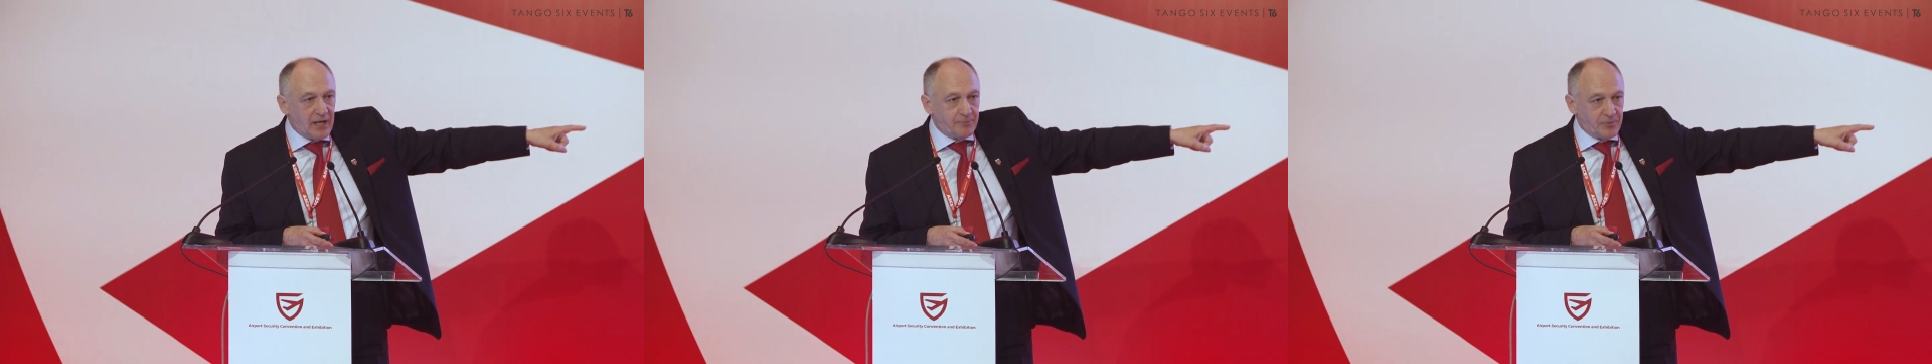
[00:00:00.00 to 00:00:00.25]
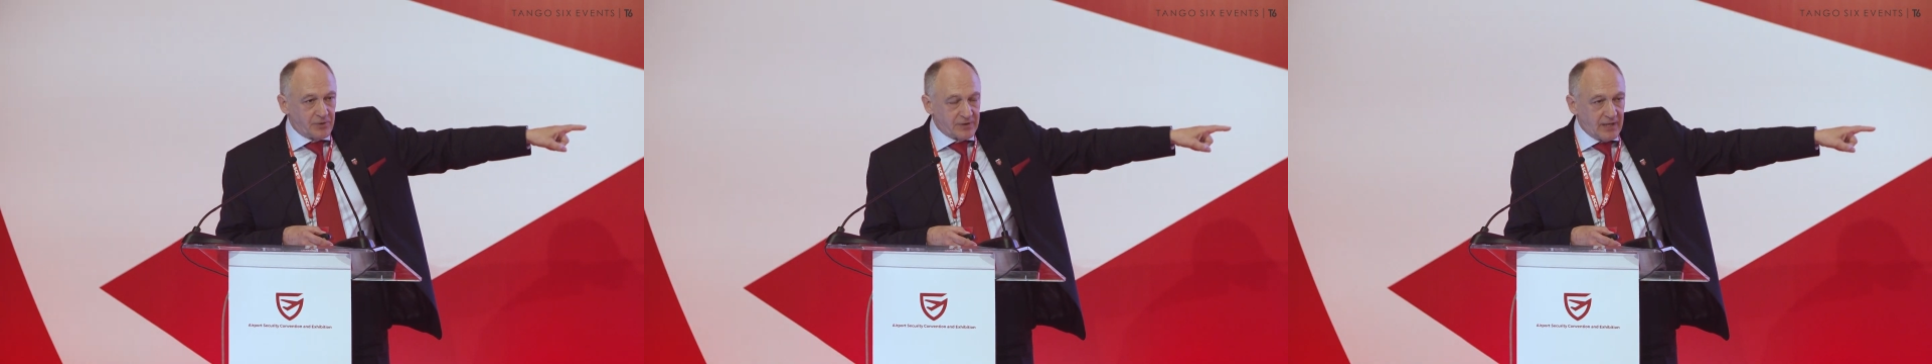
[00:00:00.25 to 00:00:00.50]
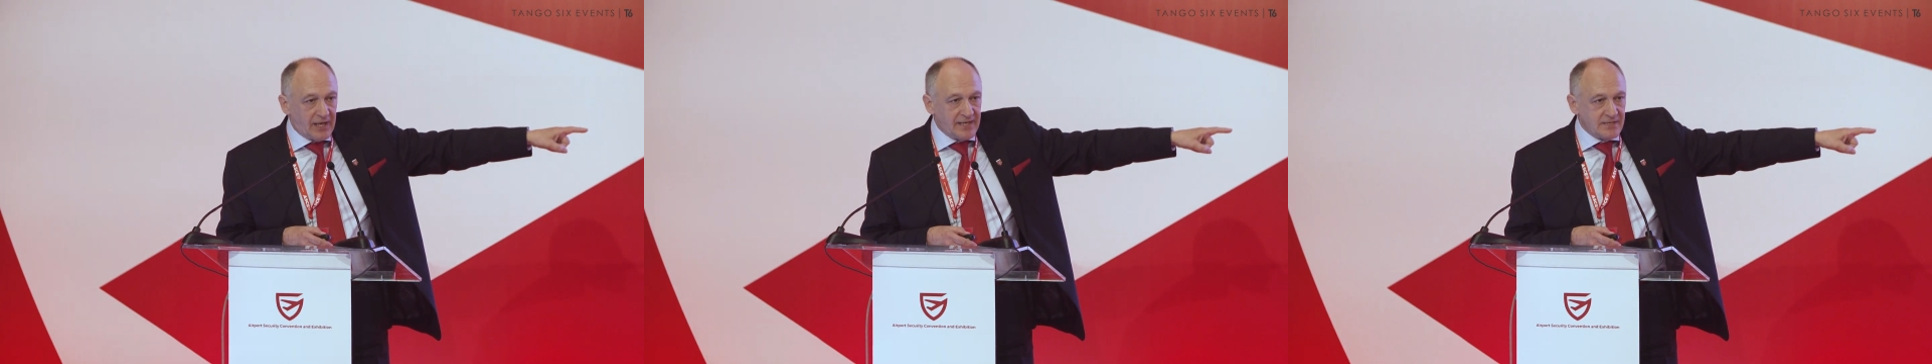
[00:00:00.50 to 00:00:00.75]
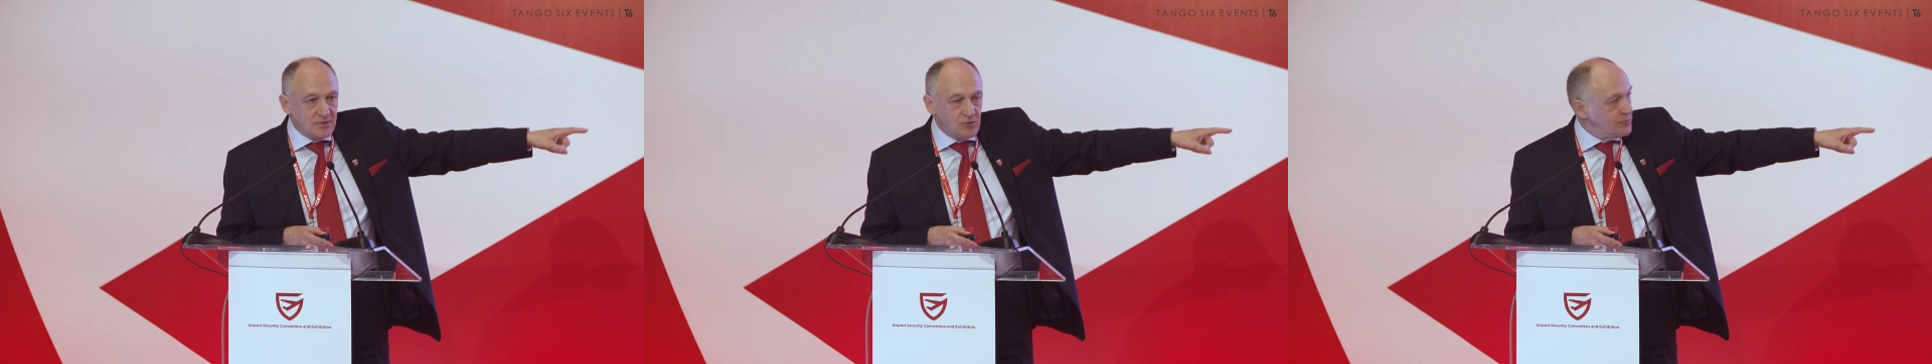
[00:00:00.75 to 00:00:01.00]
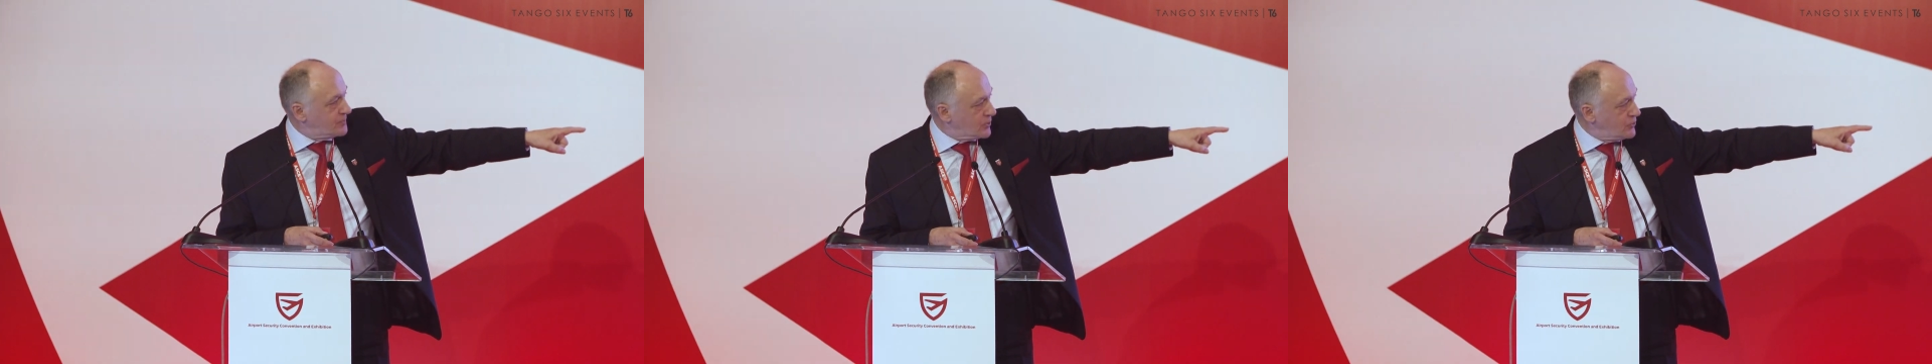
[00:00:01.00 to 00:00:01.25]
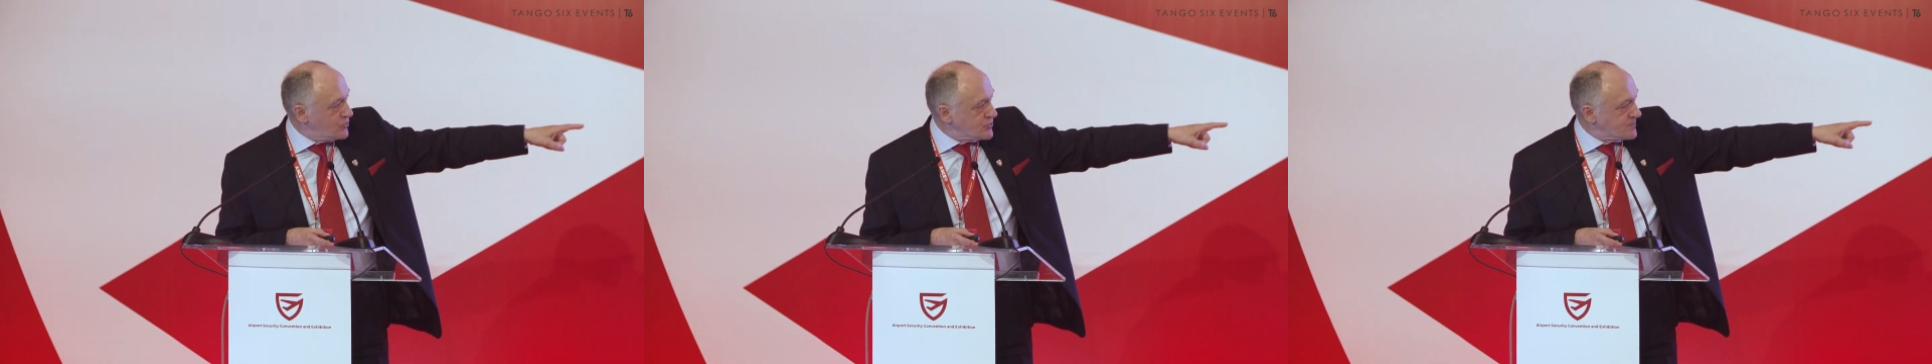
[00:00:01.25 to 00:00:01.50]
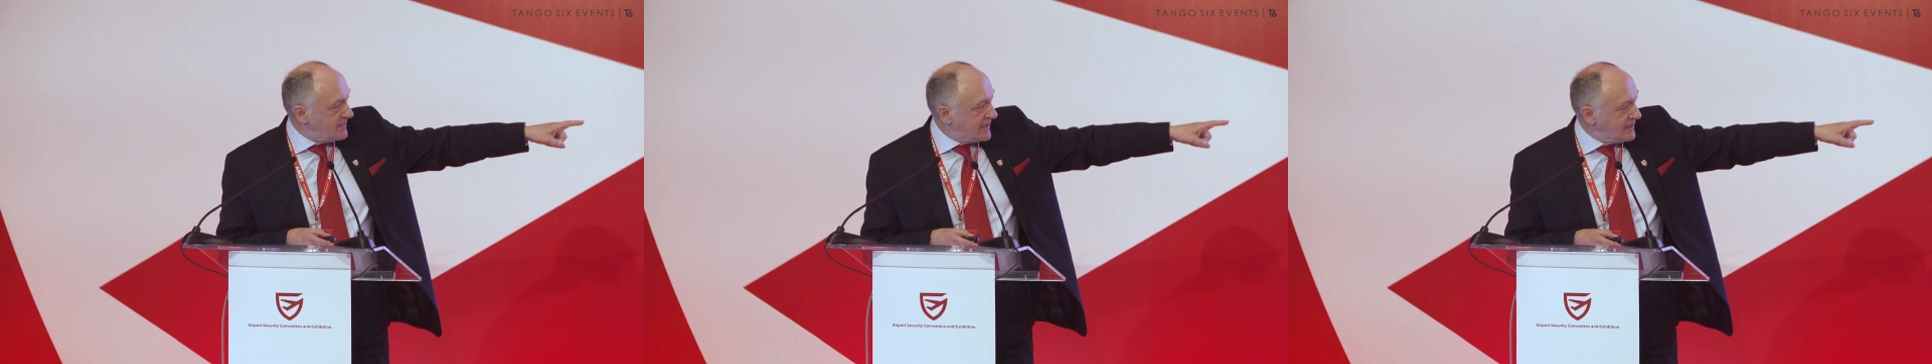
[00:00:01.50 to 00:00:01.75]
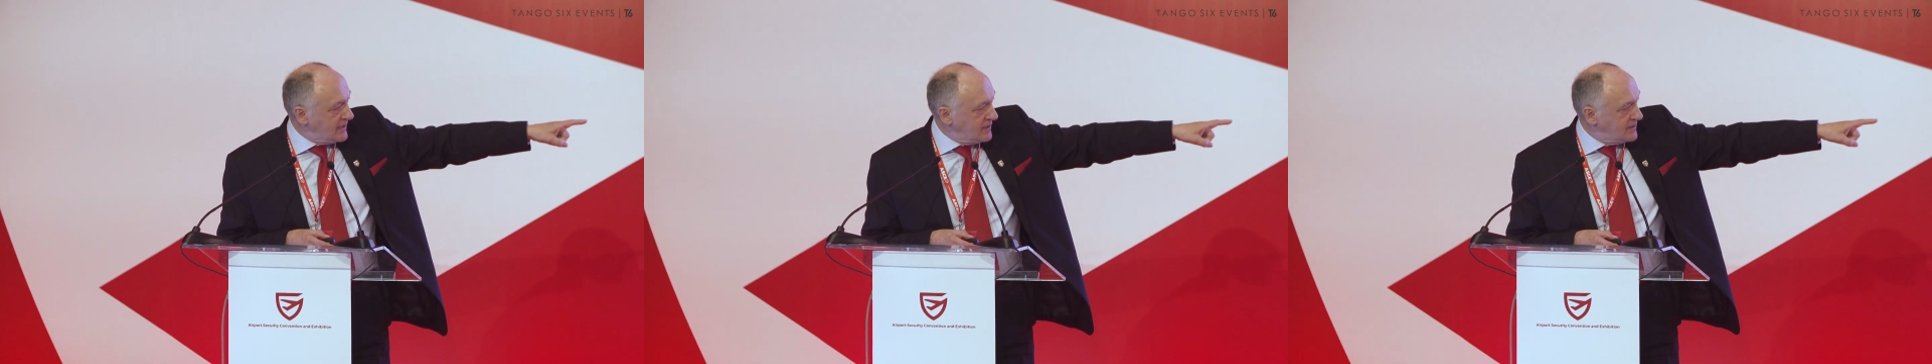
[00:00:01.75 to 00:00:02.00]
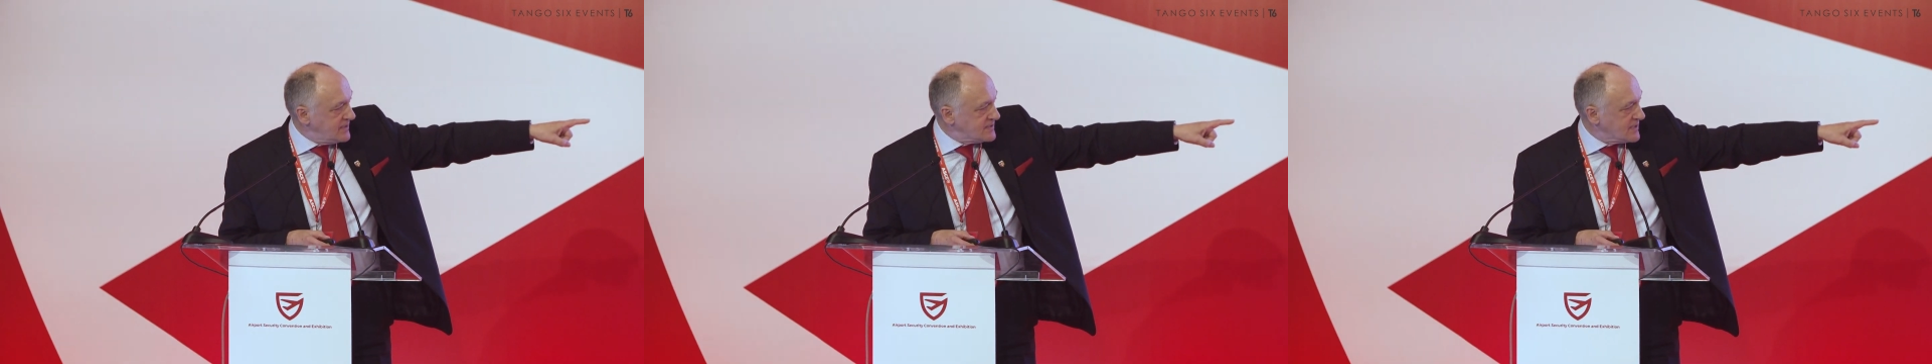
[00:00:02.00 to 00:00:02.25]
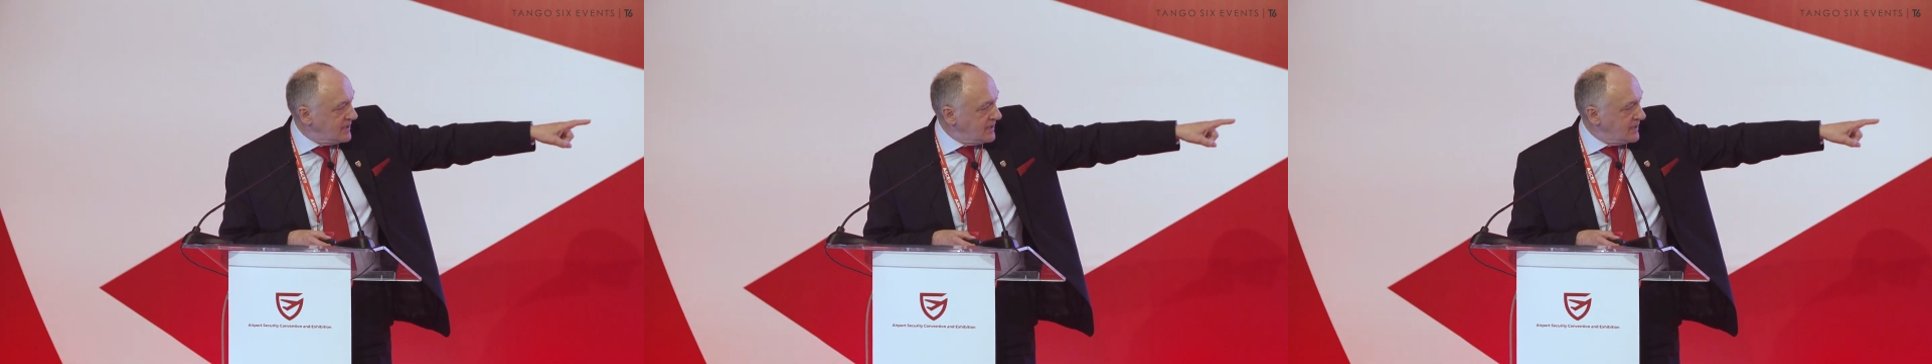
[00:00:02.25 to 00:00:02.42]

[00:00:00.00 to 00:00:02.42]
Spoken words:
airport guys to produce money in this